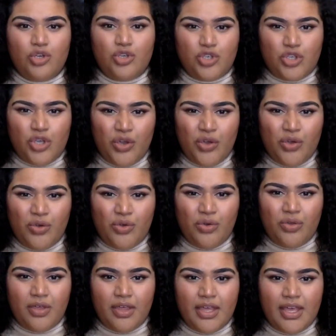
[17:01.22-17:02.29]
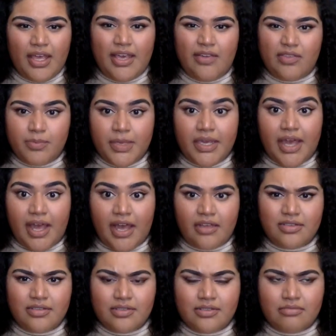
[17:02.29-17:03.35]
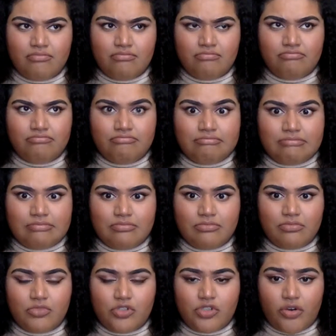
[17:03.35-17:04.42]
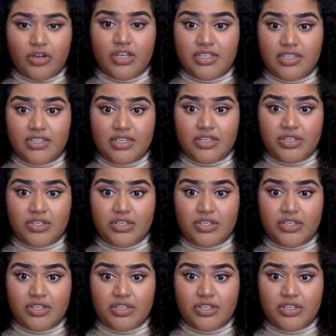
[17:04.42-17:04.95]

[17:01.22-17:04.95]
two, it gives me gas. Sorry, you didn't need